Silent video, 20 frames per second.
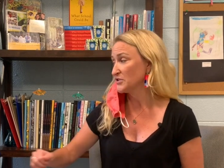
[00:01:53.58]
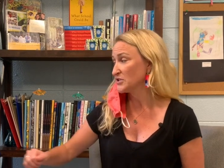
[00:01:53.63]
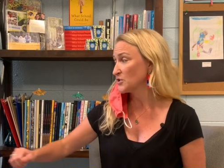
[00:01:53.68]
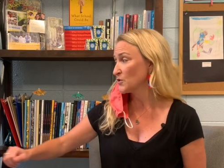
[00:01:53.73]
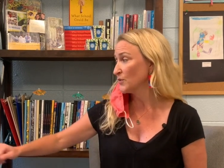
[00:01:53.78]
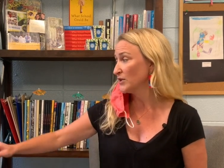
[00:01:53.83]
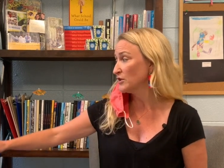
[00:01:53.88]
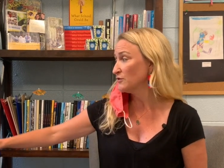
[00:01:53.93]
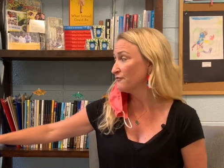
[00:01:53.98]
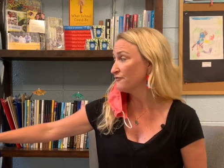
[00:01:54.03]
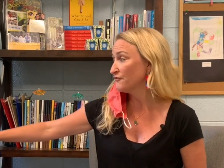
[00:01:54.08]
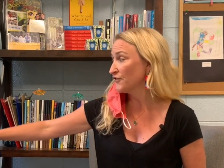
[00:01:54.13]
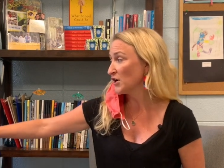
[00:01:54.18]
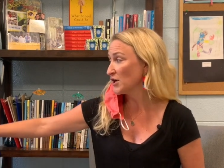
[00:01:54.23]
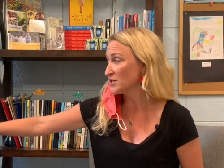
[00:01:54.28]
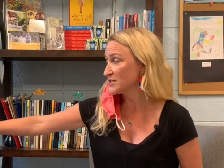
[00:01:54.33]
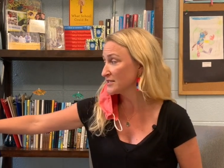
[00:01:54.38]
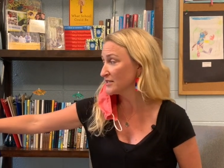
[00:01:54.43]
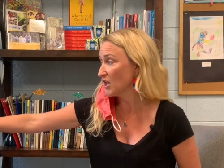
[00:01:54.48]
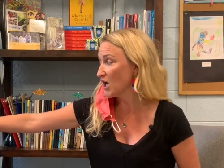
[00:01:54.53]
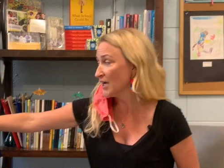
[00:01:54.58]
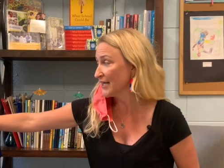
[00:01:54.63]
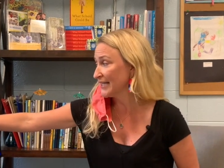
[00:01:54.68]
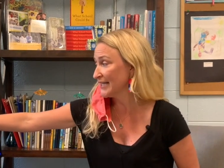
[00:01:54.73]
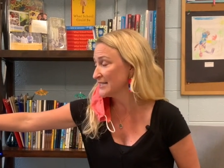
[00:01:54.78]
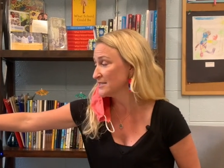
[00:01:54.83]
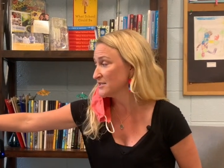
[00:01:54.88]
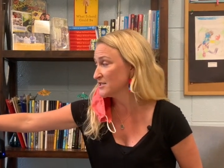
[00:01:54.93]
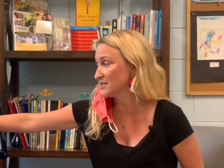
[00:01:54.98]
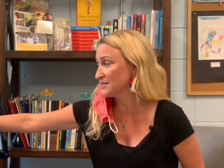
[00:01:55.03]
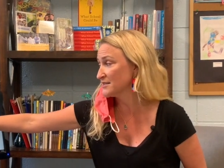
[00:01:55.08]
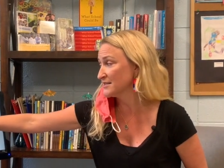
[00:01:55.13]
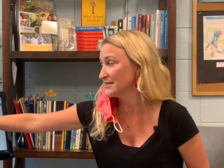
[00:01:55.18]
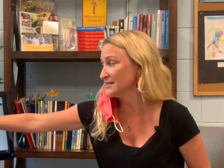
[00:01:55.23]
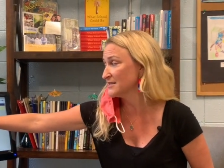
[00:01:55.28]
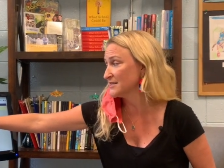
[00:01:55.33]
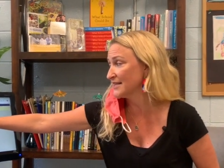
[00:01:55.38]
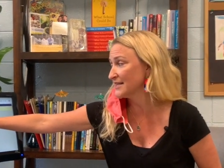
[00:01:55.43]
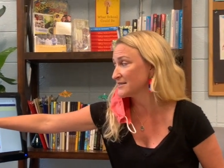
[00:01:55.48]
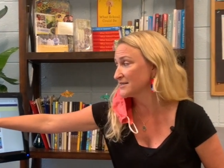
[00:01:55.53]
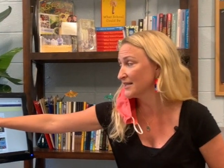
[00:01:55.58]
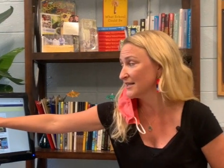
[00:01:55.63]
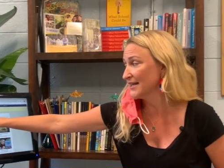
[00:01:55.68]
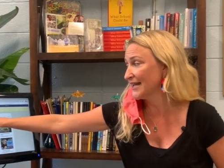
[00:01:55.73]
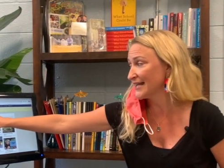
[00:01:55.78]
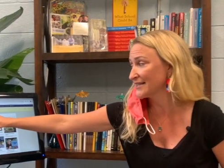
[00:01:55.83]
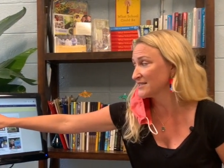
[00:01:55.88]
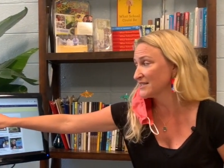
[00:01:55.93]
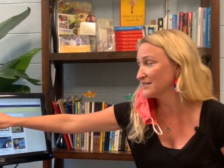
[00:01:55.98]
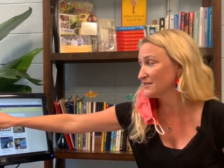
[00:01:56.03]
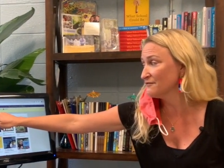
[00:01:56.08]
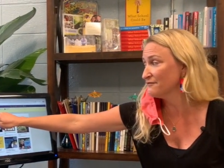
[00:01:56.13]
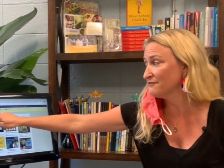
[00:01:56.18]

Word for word: So when you first log in to CCS Connect, at the